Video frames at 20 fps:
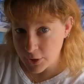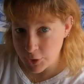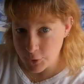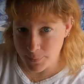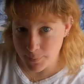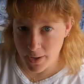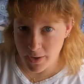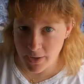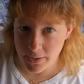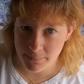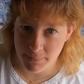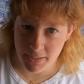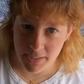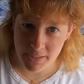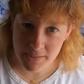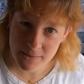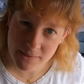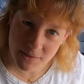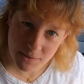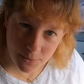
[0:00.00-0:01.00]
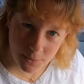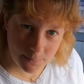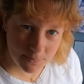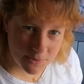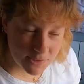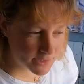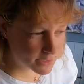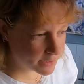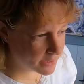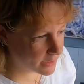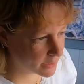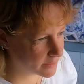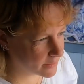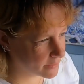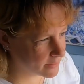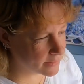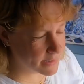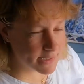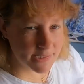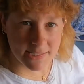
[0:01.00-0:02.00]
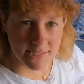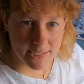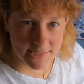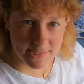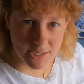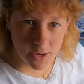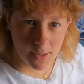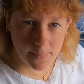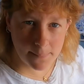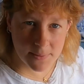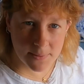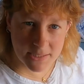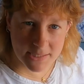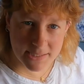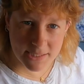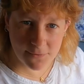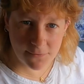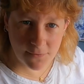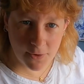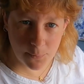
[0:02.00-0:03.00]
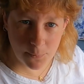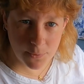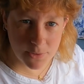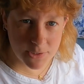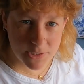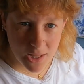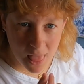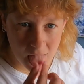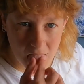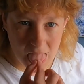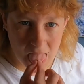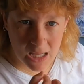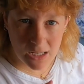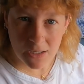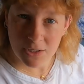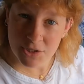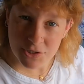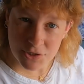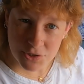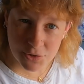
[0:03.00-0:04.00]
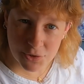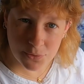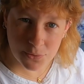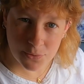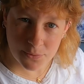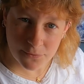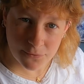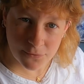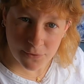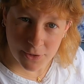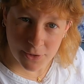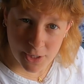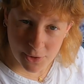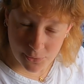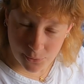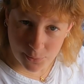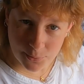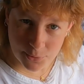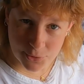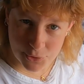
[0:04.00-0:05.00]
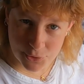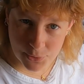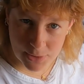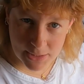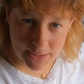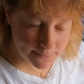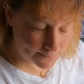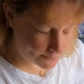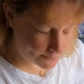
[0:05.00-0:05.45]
loo behind me, so I'm just going to set it up as if I would do for a normal toilet